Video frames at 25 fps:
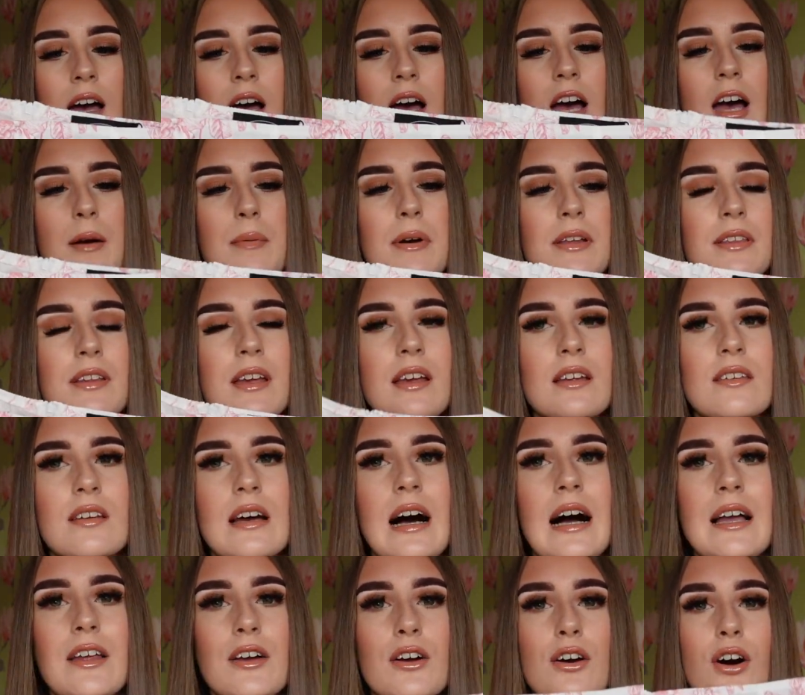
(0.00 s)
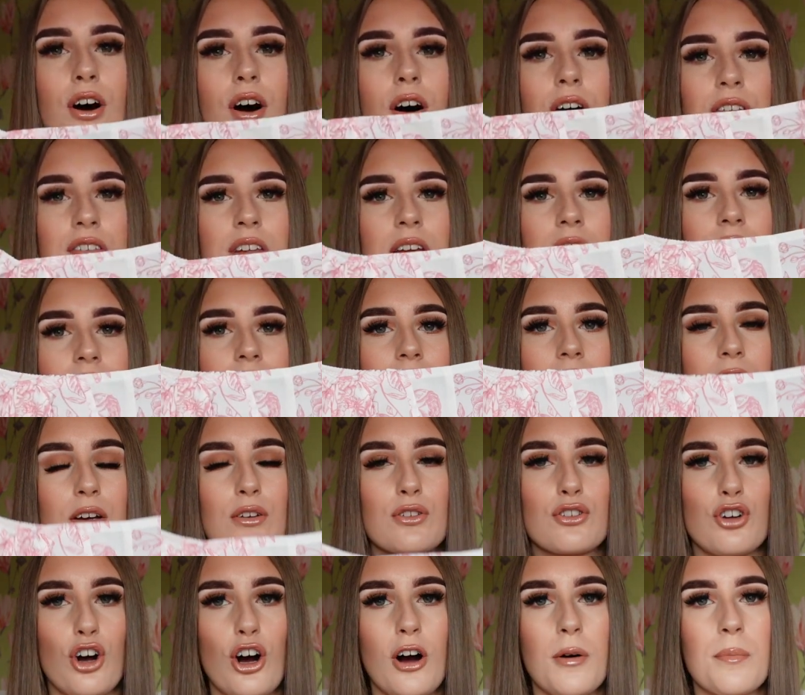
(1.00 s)
And these kind of corset style
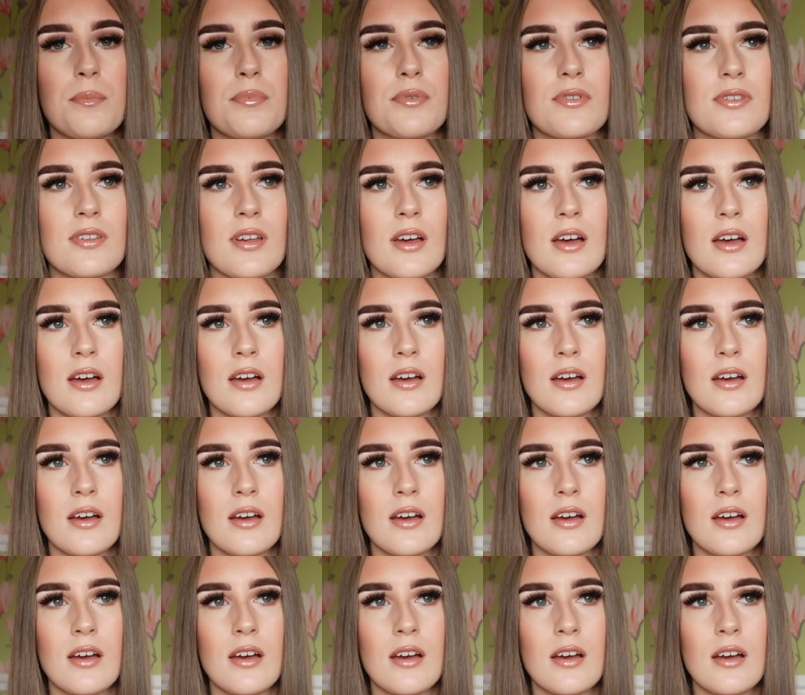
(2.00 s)
tops